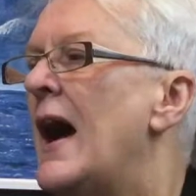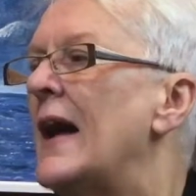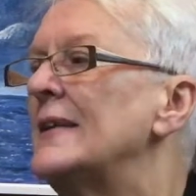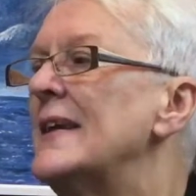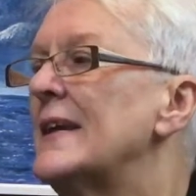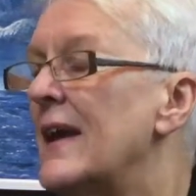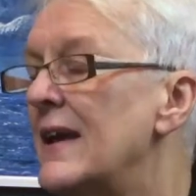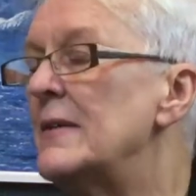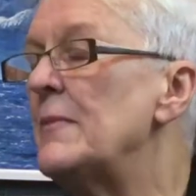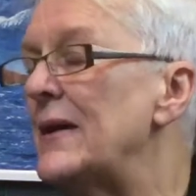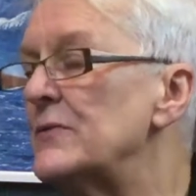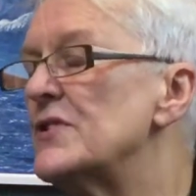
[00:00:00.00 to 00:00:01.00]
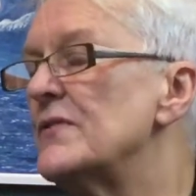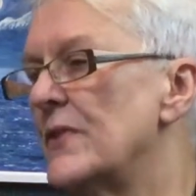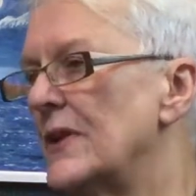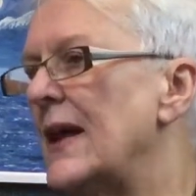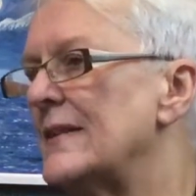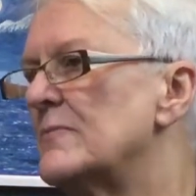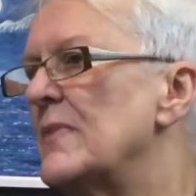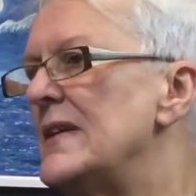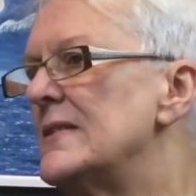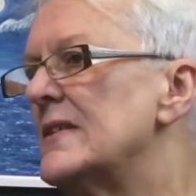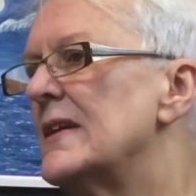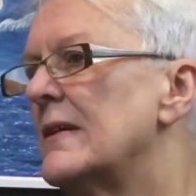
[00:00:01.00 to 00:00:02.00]
And it came out of the last
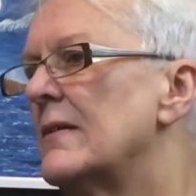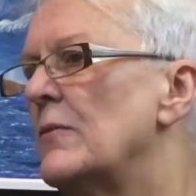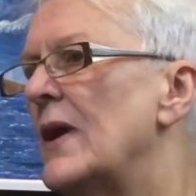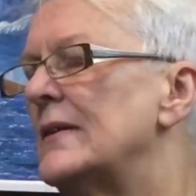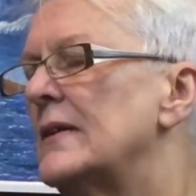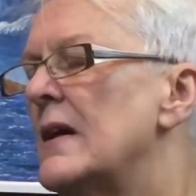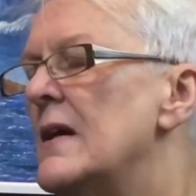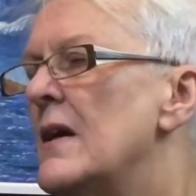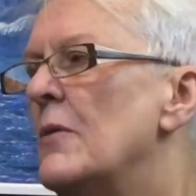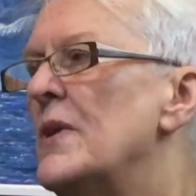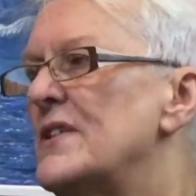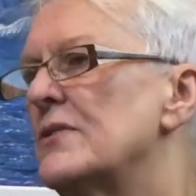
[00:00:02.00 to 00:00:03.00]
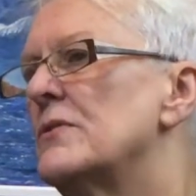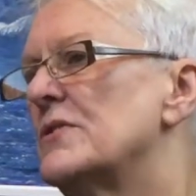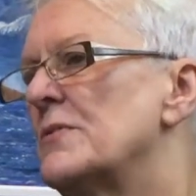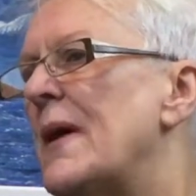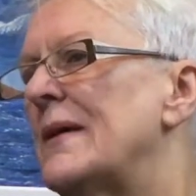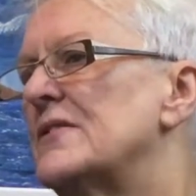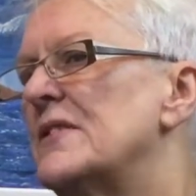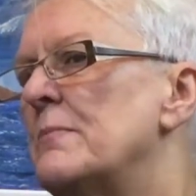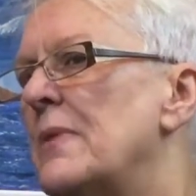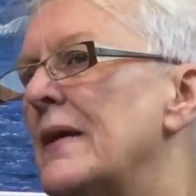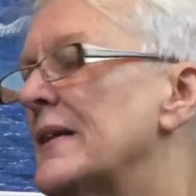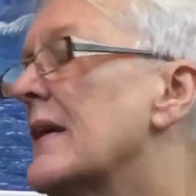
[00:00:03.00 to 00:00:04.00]
meeting when we talked about it,
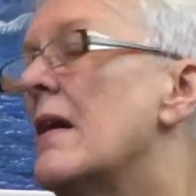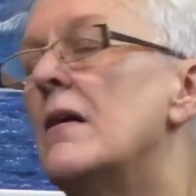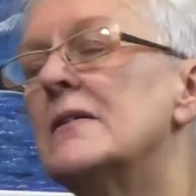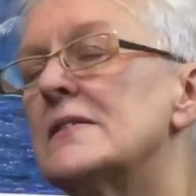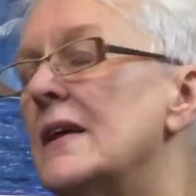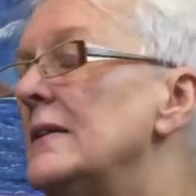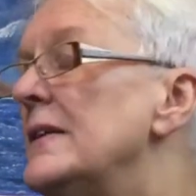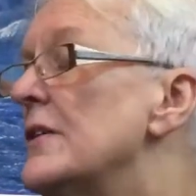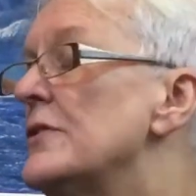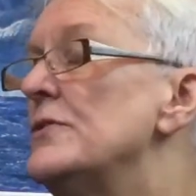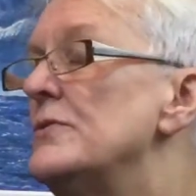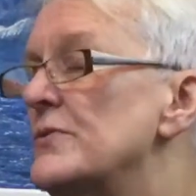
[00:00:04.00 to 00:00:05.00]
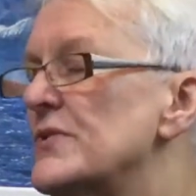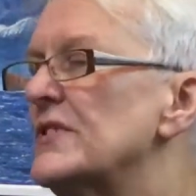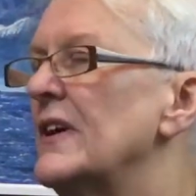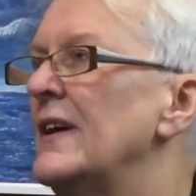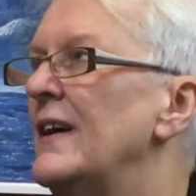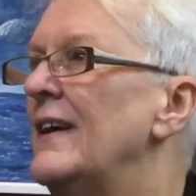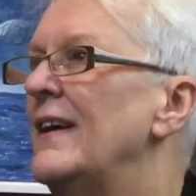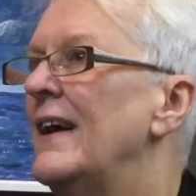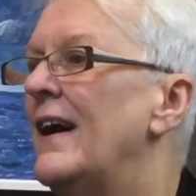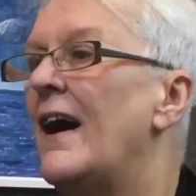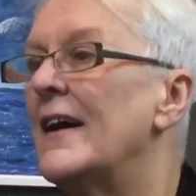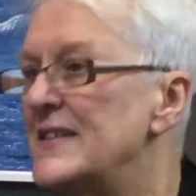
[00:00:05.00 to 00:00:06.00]
and I can't tell you whose
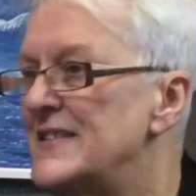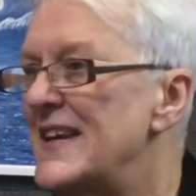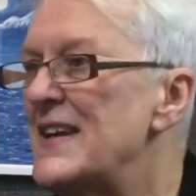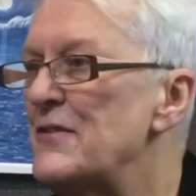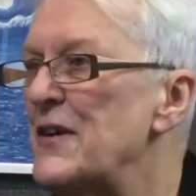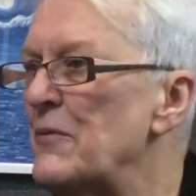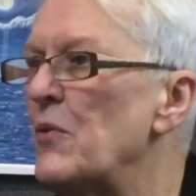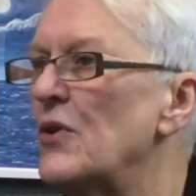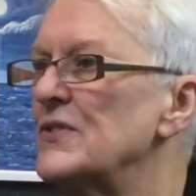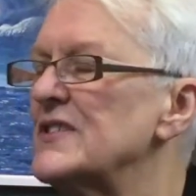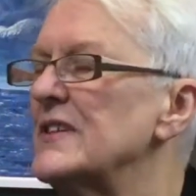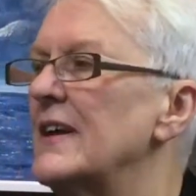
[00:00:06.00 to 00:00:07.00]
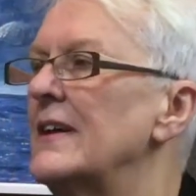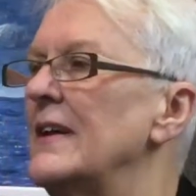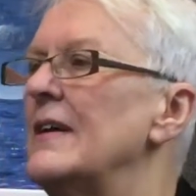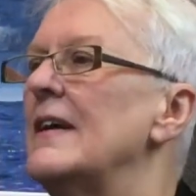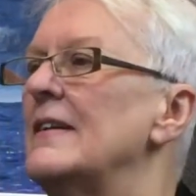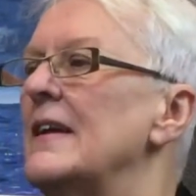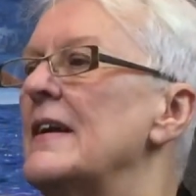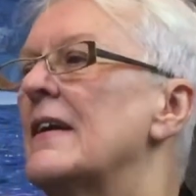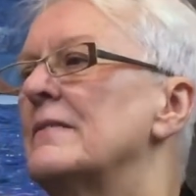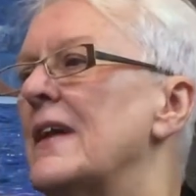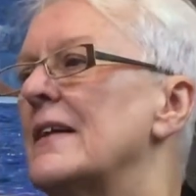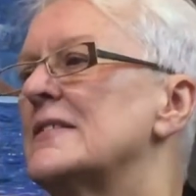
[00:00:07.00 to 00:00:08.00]
idea it was.
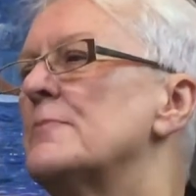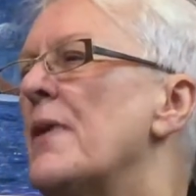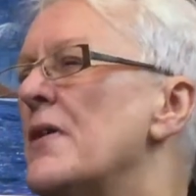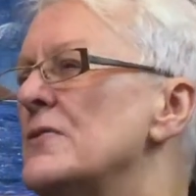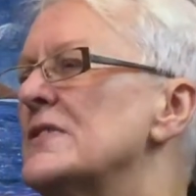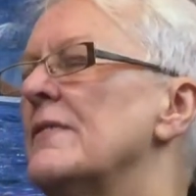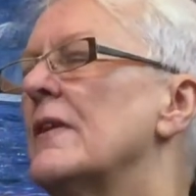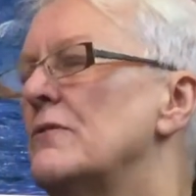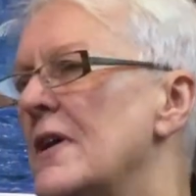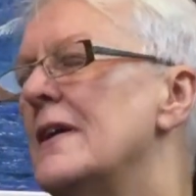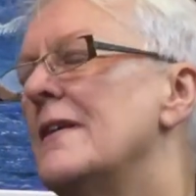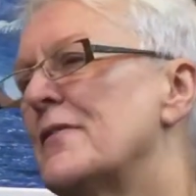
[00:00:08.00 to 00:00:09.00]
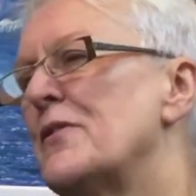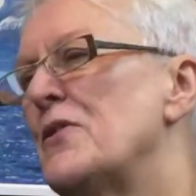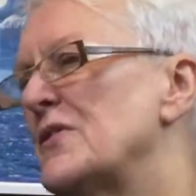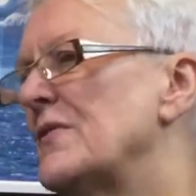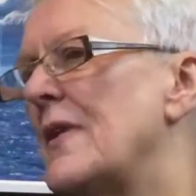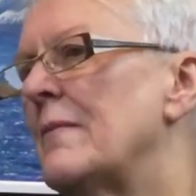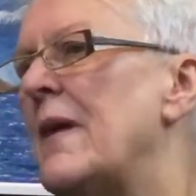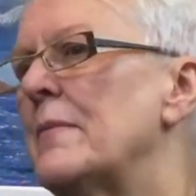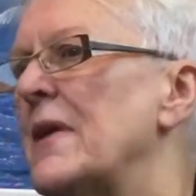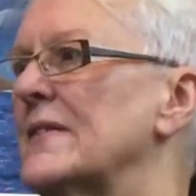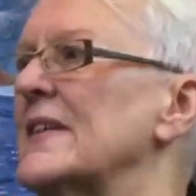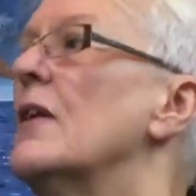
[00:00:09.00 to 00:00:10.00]
I suppose if I really thought, I might
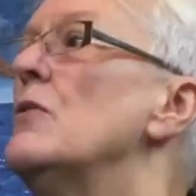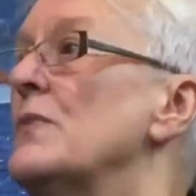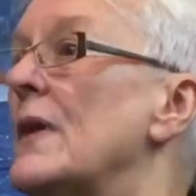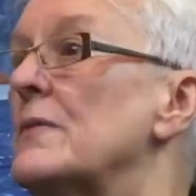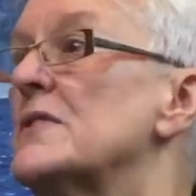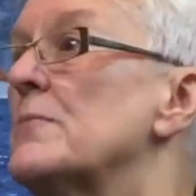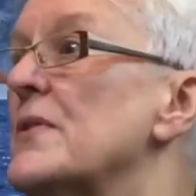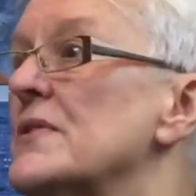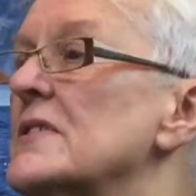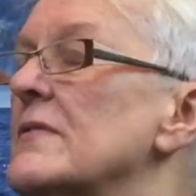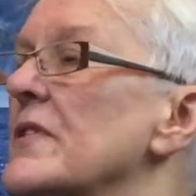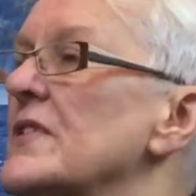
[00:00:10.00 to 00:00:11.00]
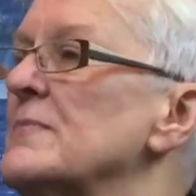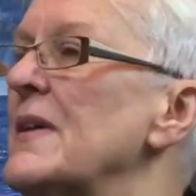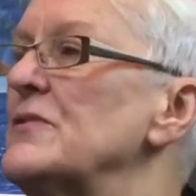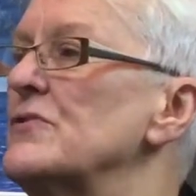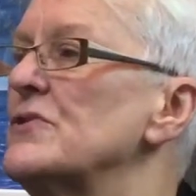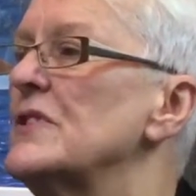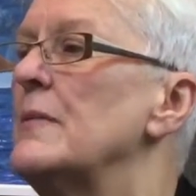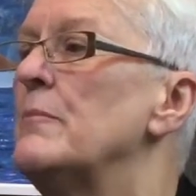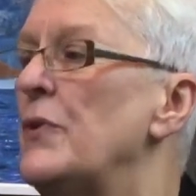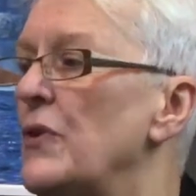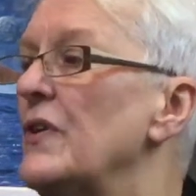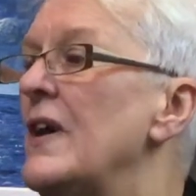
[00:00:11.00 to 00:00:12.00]
be able to think, oh, that was the person who first mentioned it,
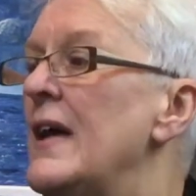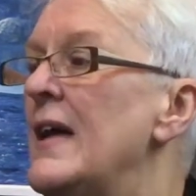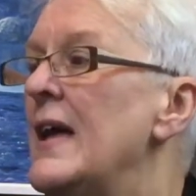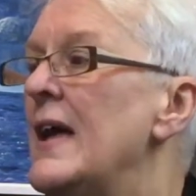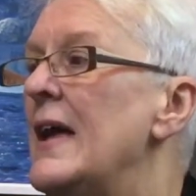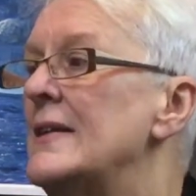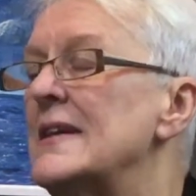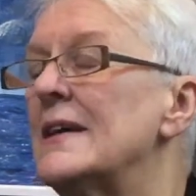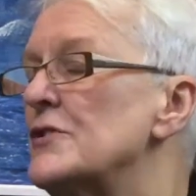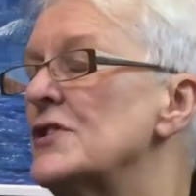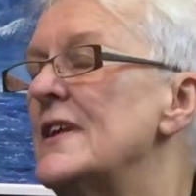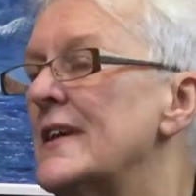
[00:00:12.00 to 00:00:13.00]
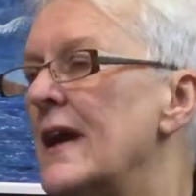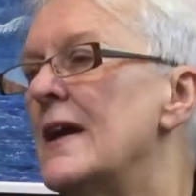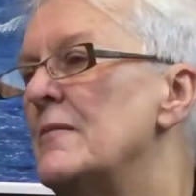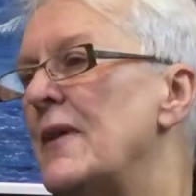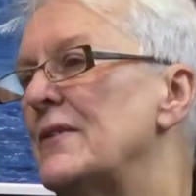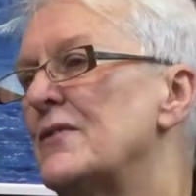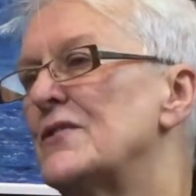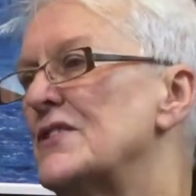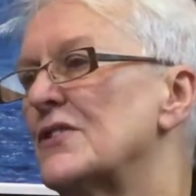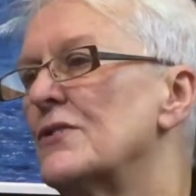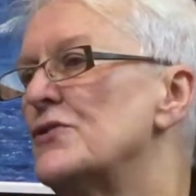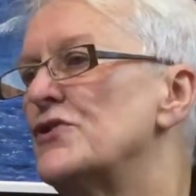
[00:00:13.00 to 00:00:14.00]
but it actually came out of
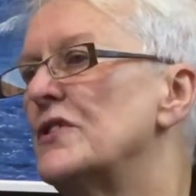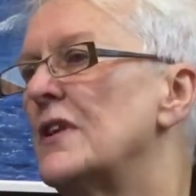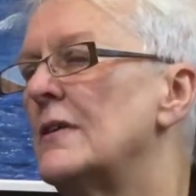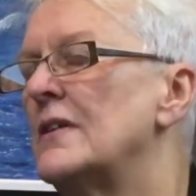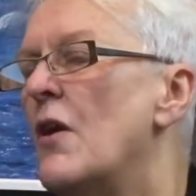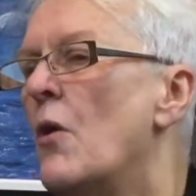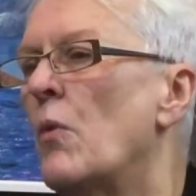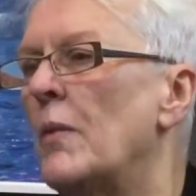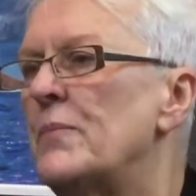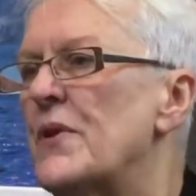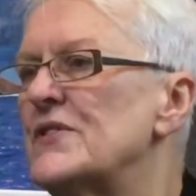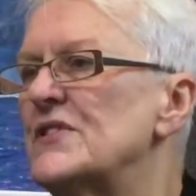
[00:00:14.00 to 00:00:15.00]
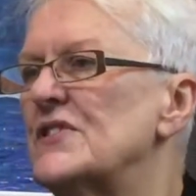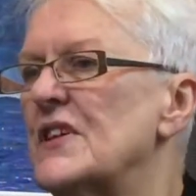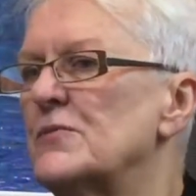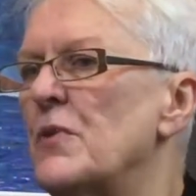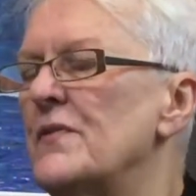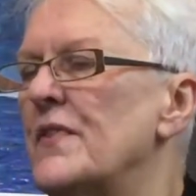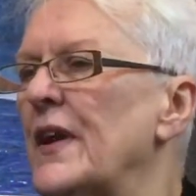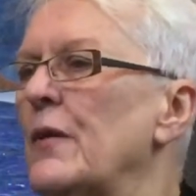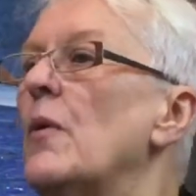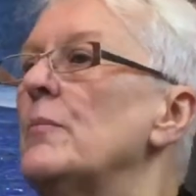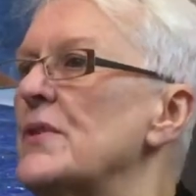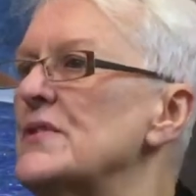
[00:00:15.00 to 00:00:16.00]
discussion, and one person says one thing and
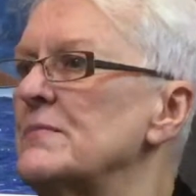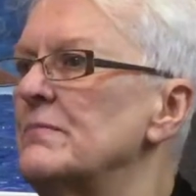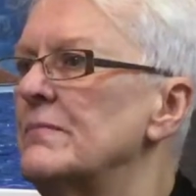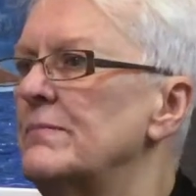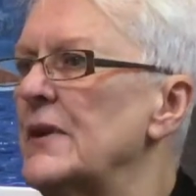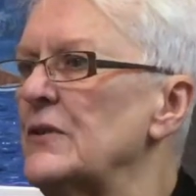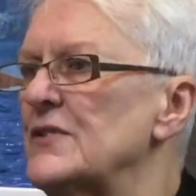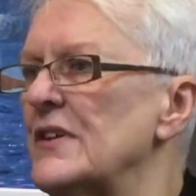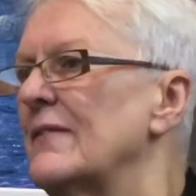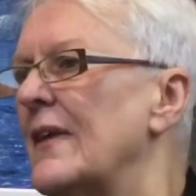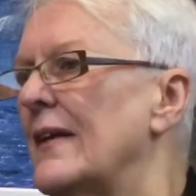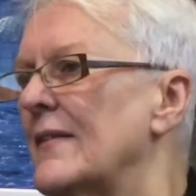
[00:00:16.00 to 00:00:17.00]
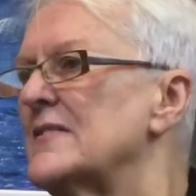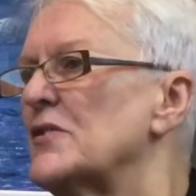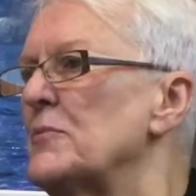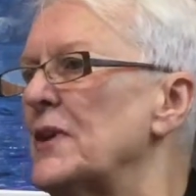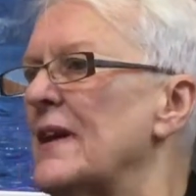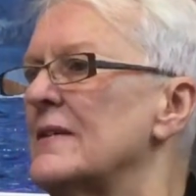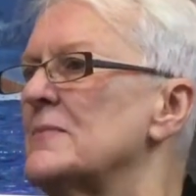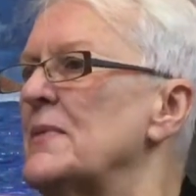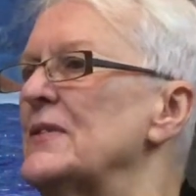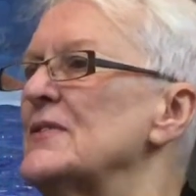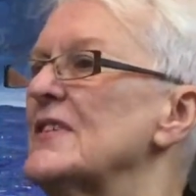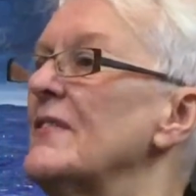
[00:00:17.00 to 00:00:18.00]
one person builds on that and then somebody else
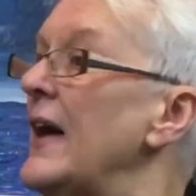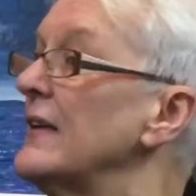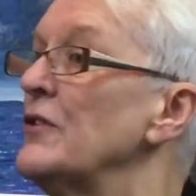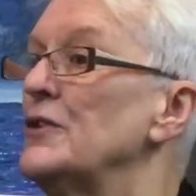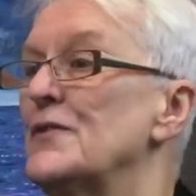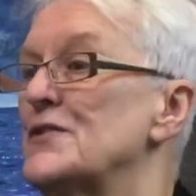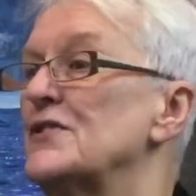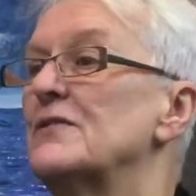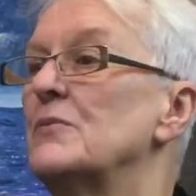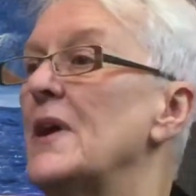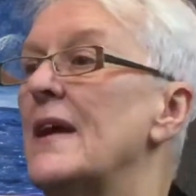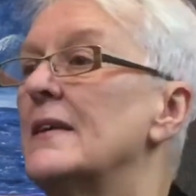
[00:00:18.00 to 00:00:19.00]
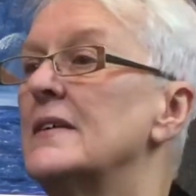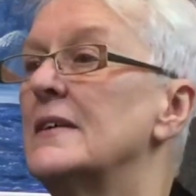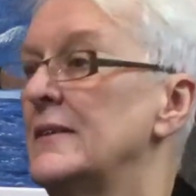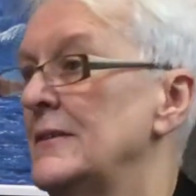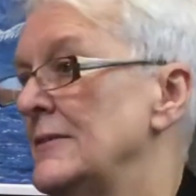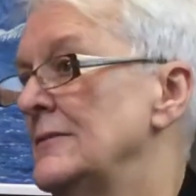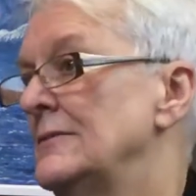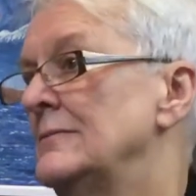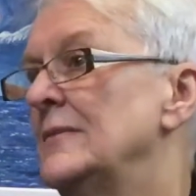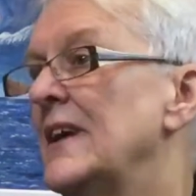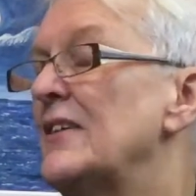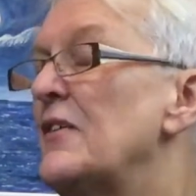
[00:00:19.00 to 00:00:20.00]
builds on that, and all of a sudden we had
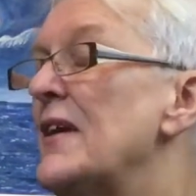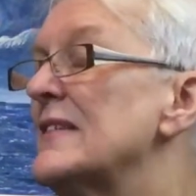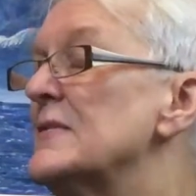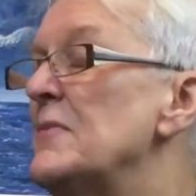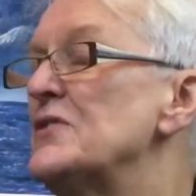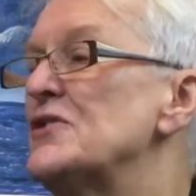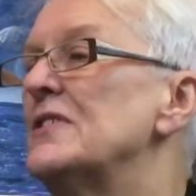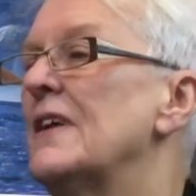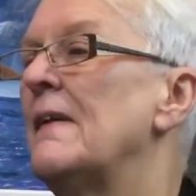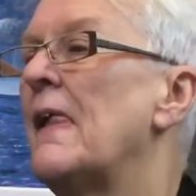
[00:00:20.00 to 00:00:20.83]
our exhibition.